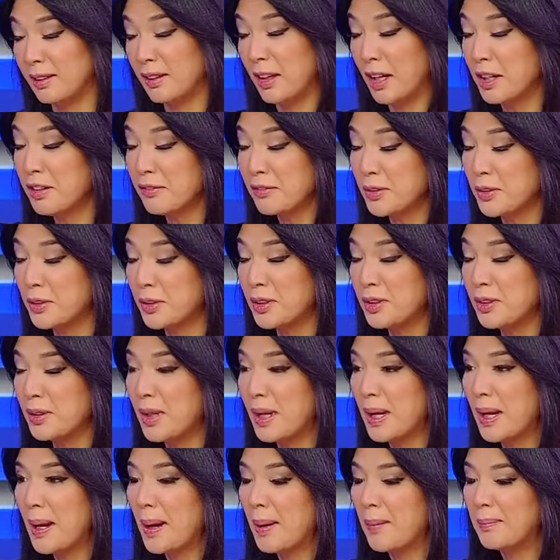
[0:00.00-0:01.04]
A lot of good,
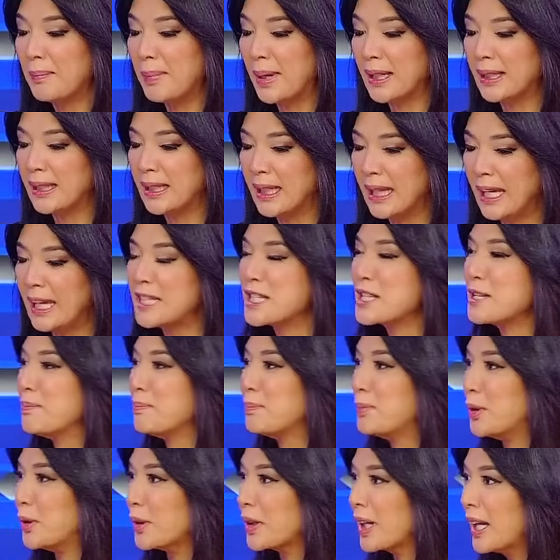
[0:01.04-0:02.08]
but it's a
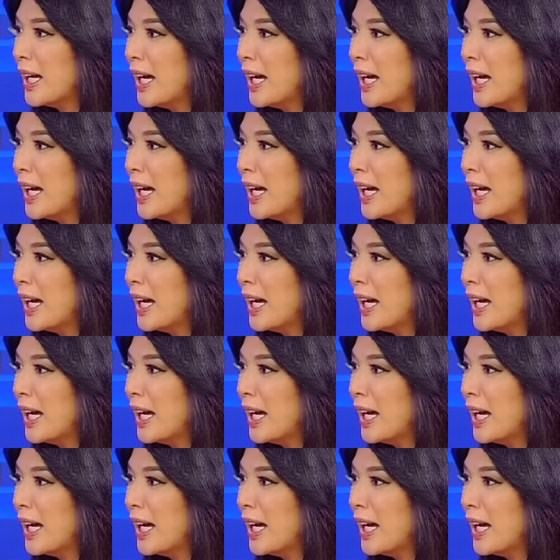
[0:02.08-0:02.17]
book.